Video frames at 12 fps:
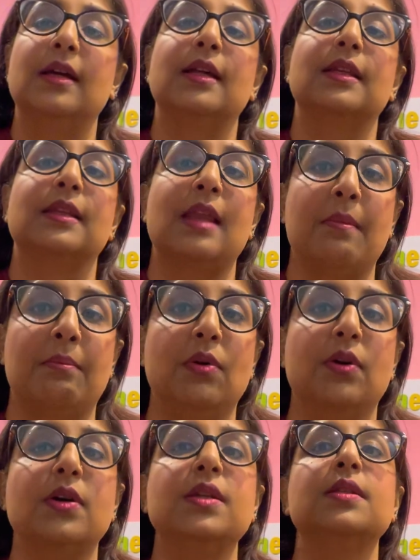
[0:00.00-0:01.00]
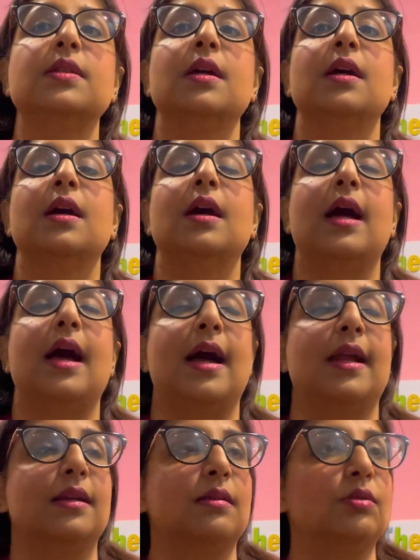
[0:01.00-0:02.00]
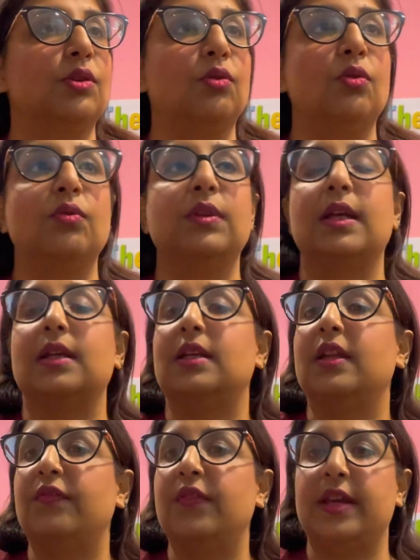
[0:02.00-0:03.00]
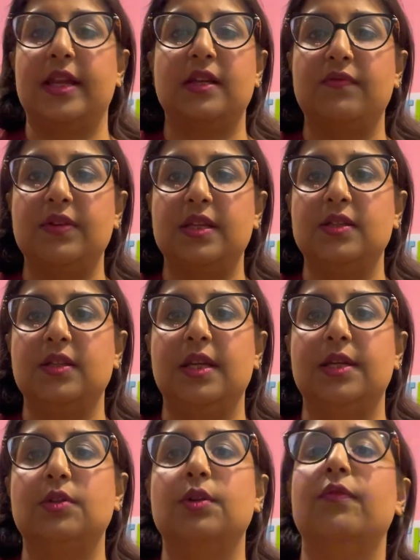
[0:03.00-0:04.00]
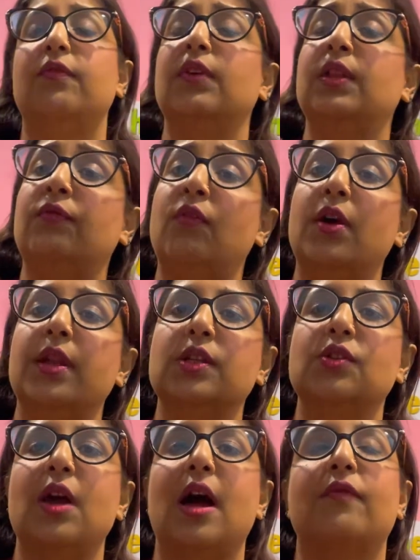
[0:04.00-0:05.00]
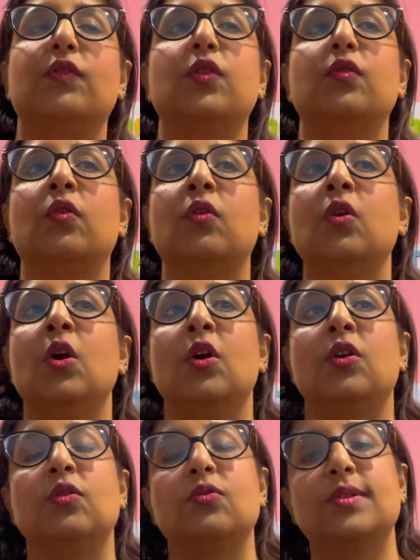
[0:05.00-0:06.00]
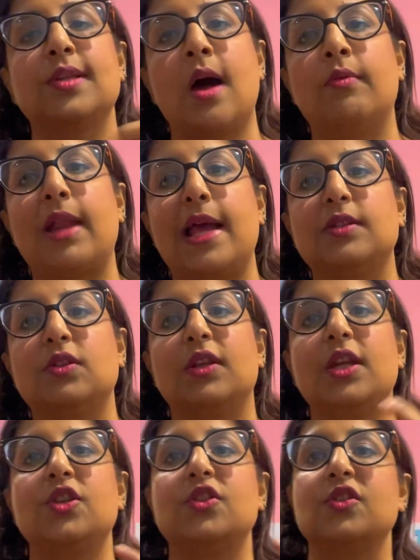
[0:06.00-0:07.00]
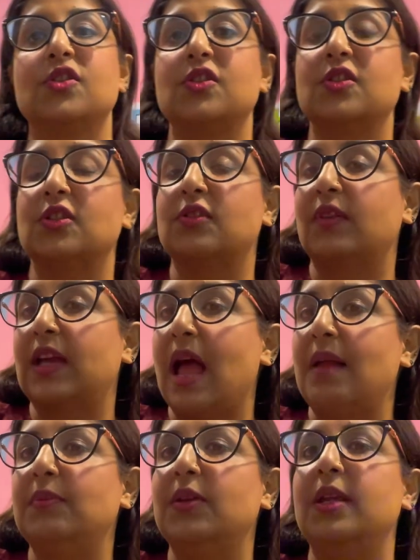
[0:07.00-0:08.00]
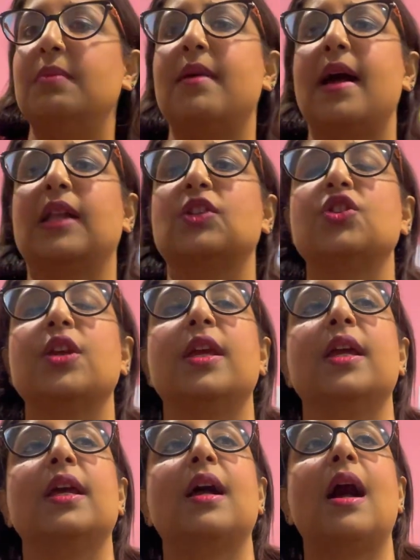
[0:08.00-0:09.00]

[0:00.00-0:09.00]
numbers, and there are different activities related with phonics. You have to do sound isolations, vocabulary matching,